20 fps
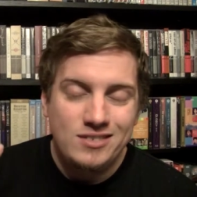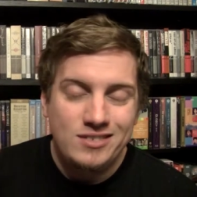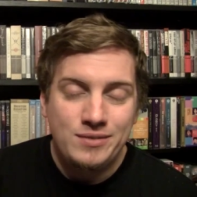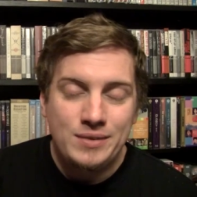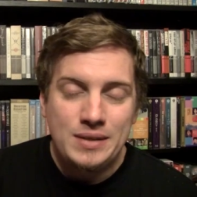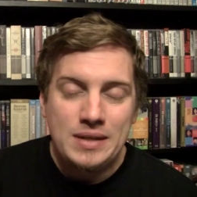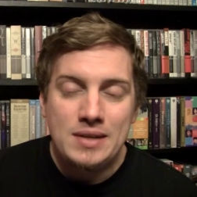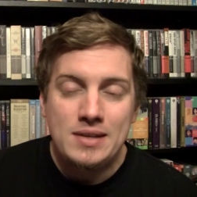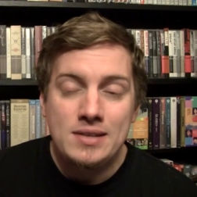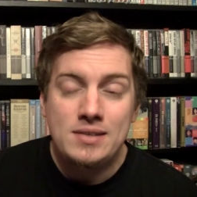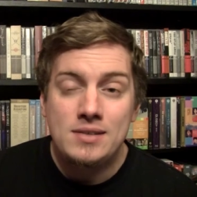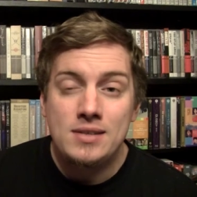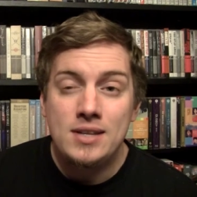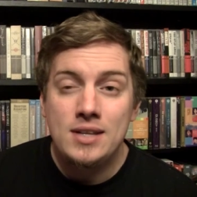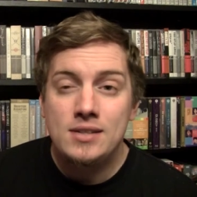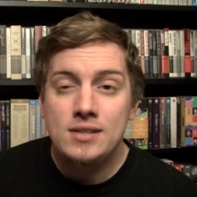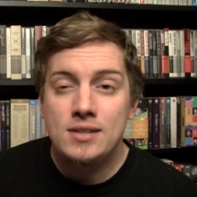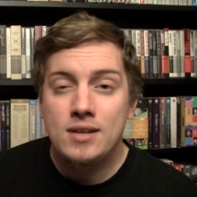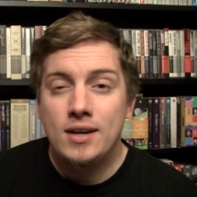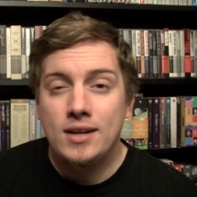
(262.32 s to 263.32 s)
we need,
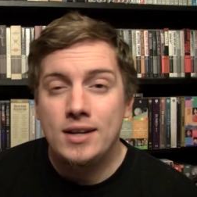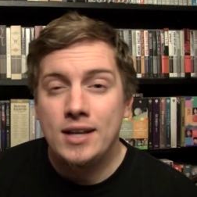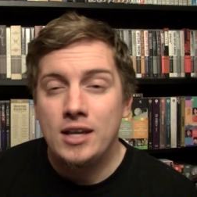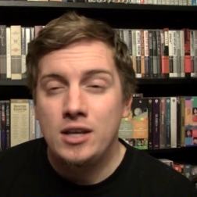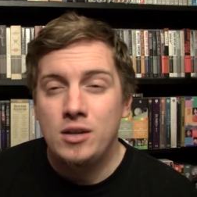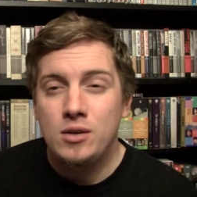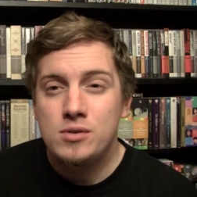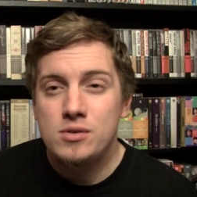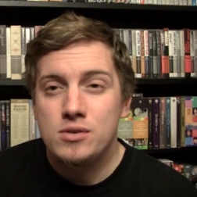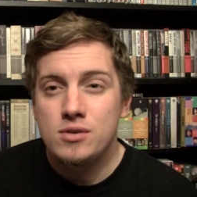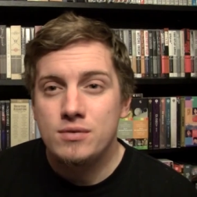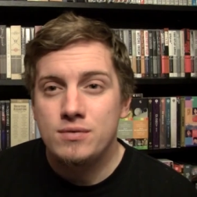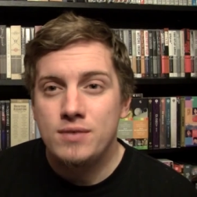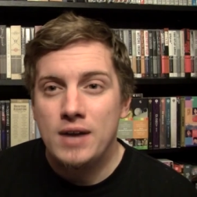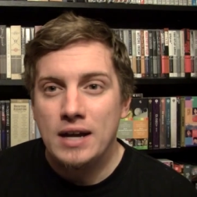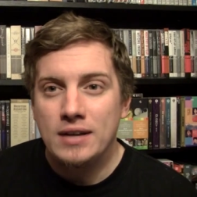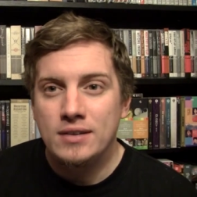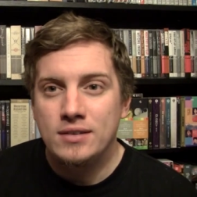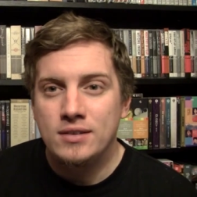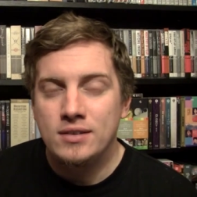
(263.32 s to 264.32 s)
need to kind of get used to the
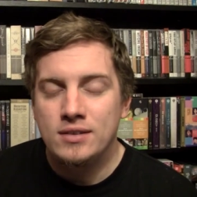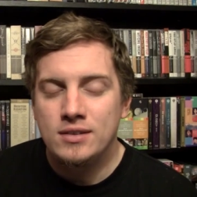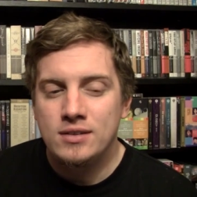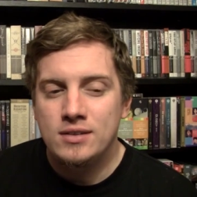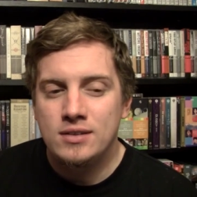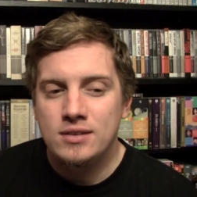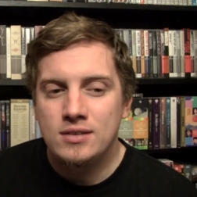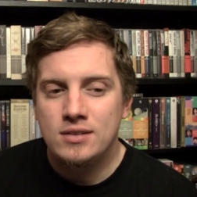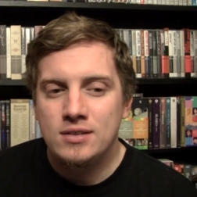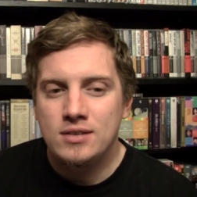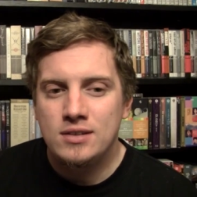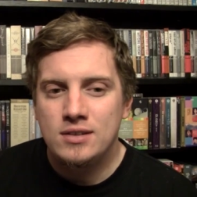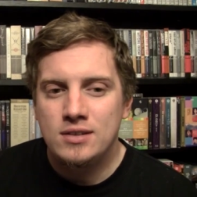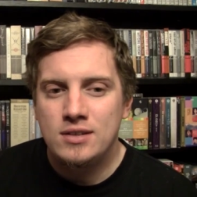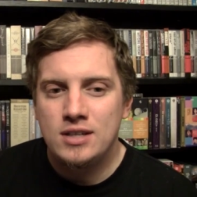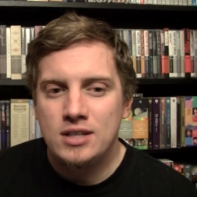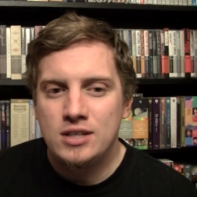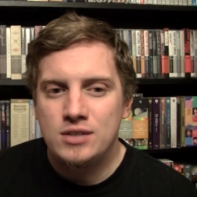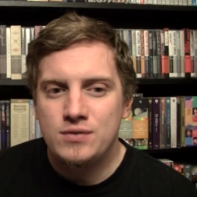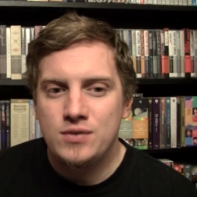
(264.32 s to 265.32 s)
fact that
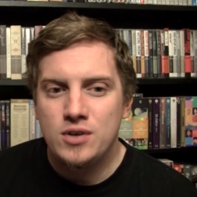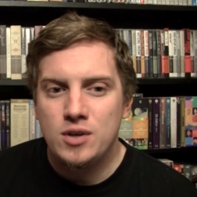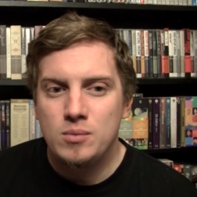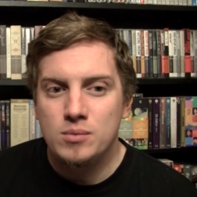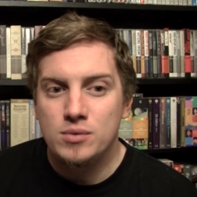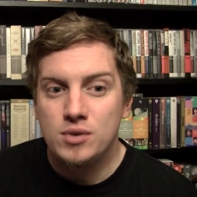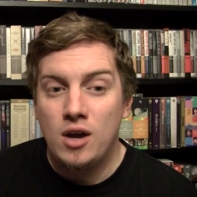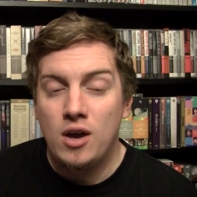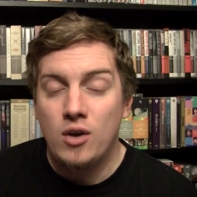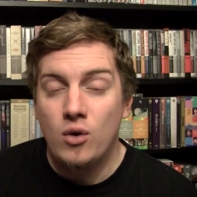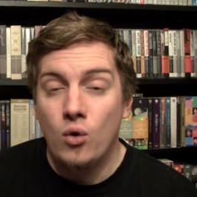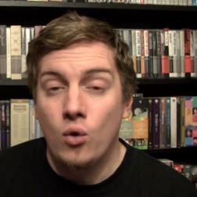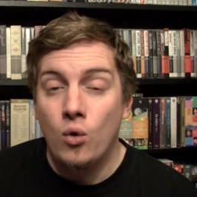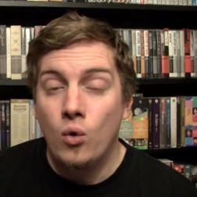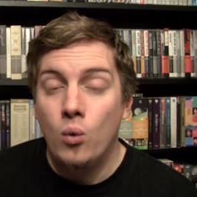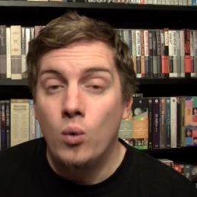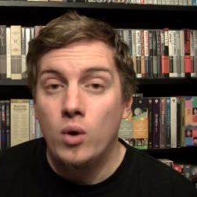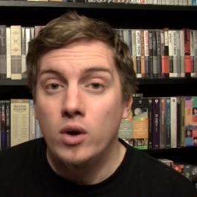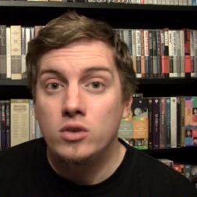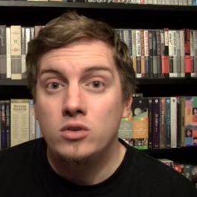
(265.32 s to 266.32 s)
these films aren't
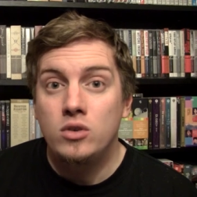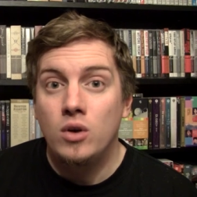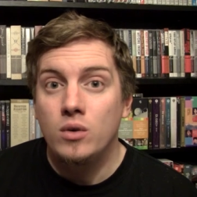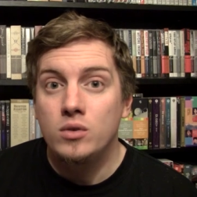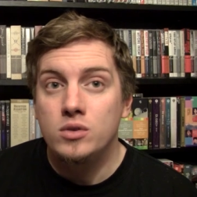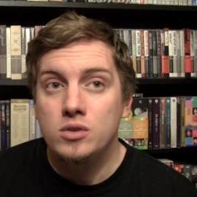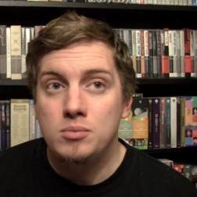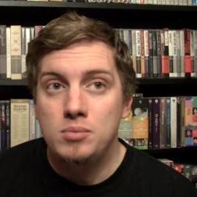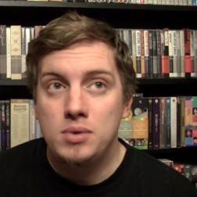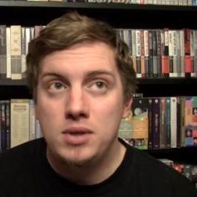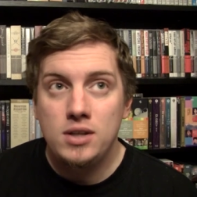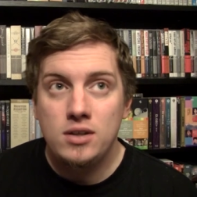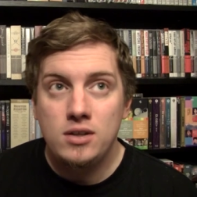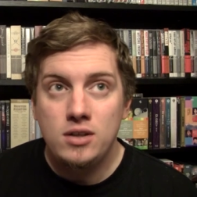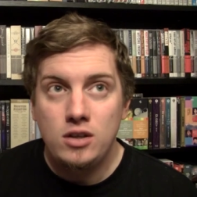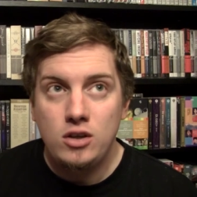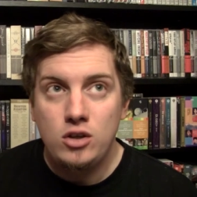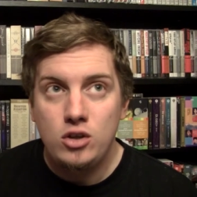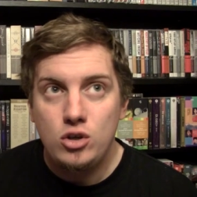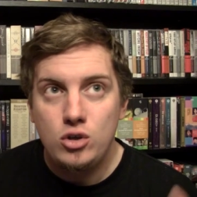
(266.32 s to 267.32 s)
always going to be
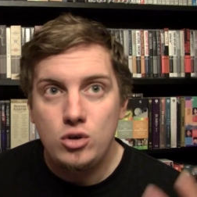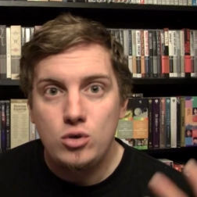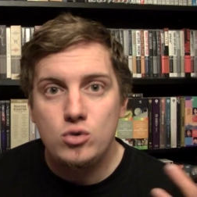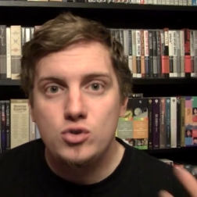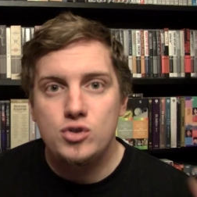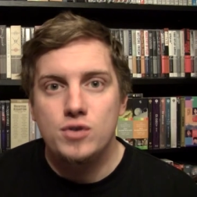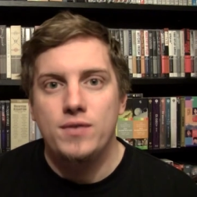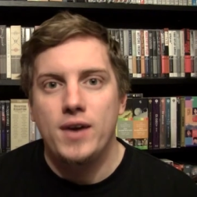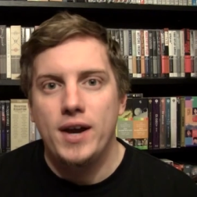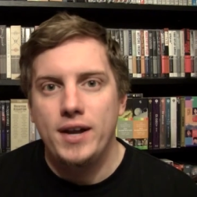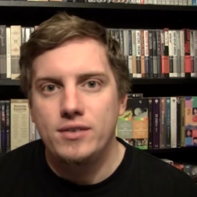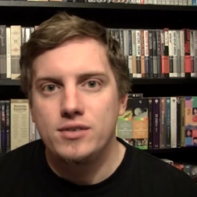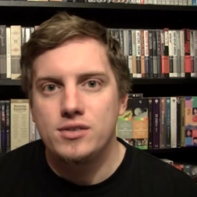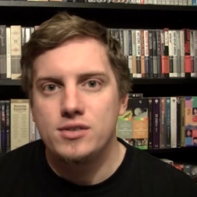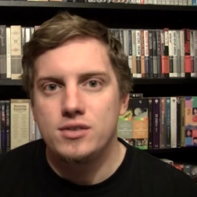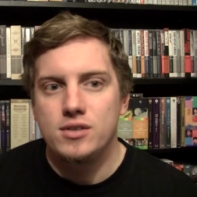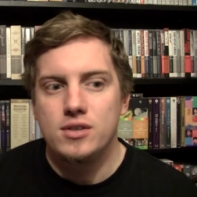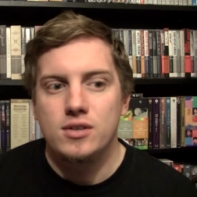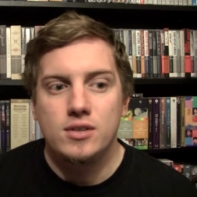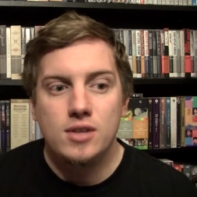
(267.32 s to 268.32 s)
the huge
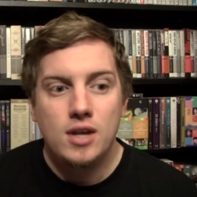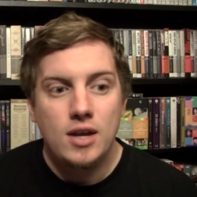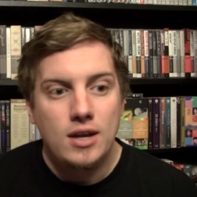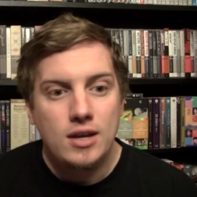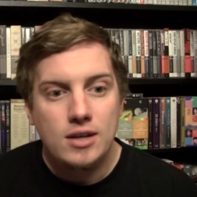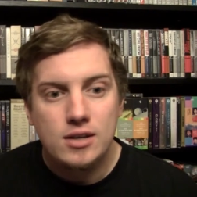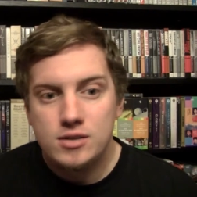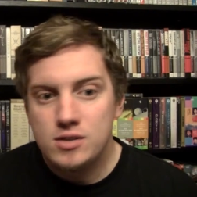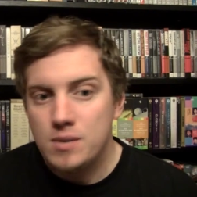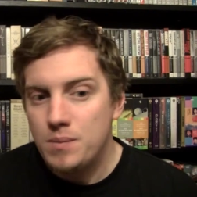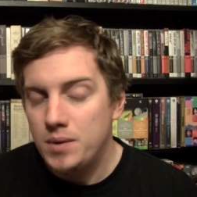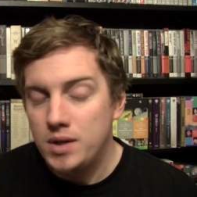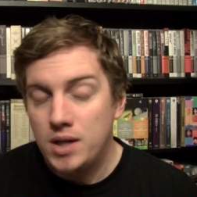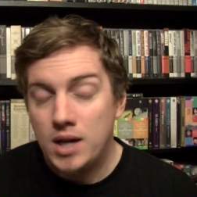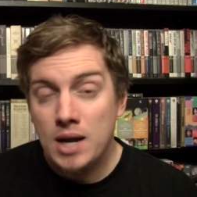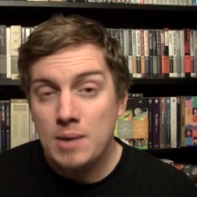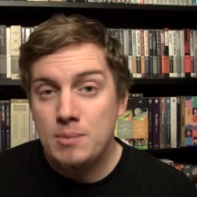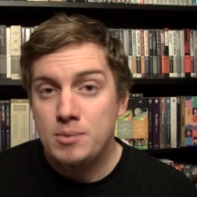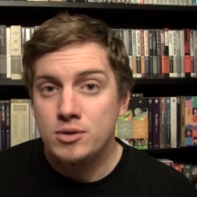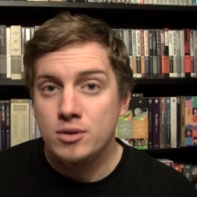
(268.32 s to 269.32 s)
events that something
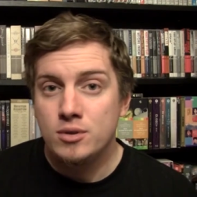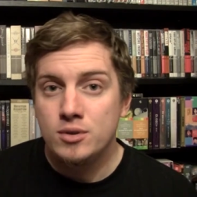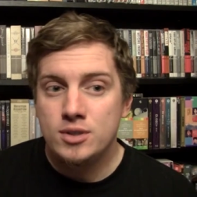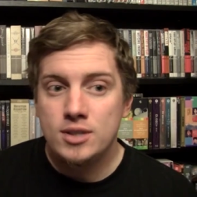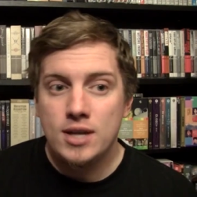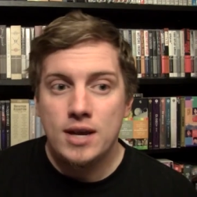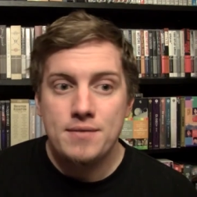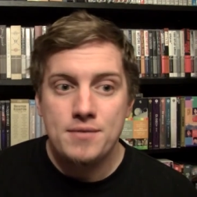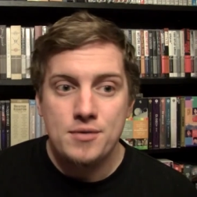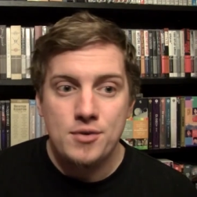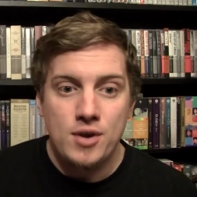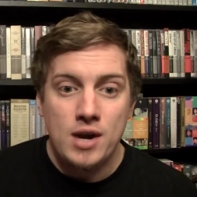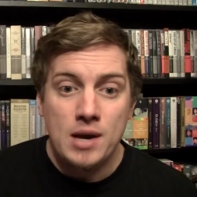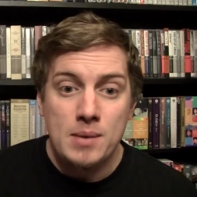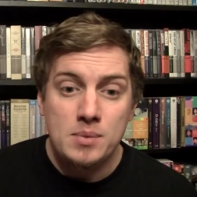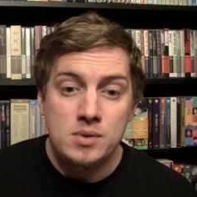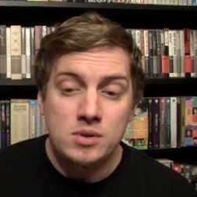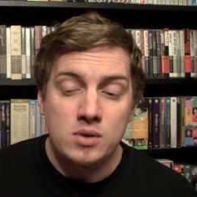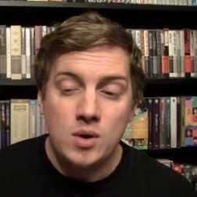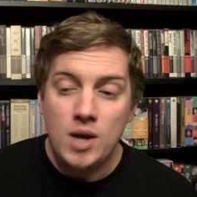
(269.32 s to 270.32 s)
like Episode seven or
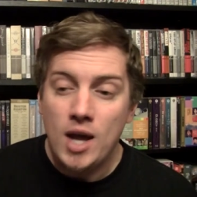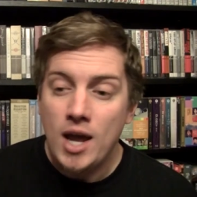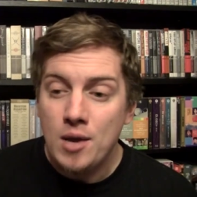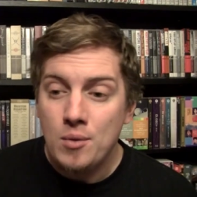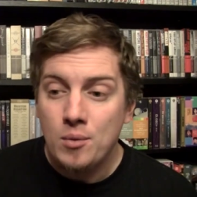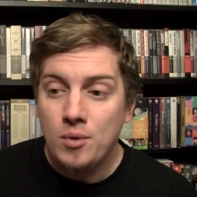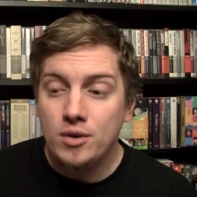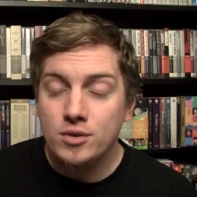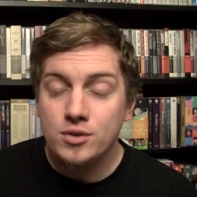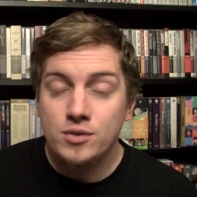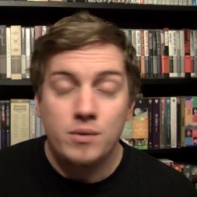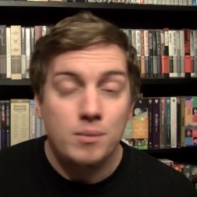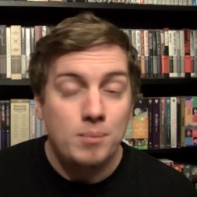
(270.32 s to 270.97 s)
Episode eight was.